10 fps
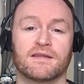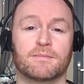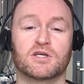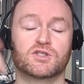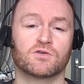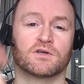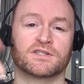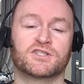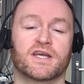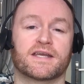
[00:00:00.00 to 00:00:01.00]
then be
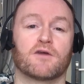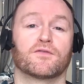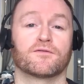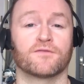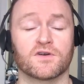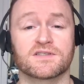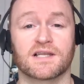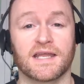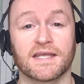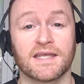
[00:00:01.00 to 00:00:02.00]
sure to check out the
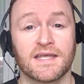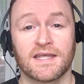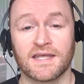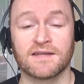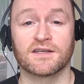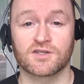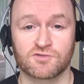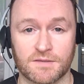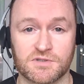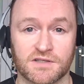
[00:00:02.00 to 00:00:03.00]
first link in the
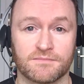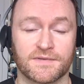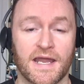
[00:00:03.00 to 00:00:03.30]
description.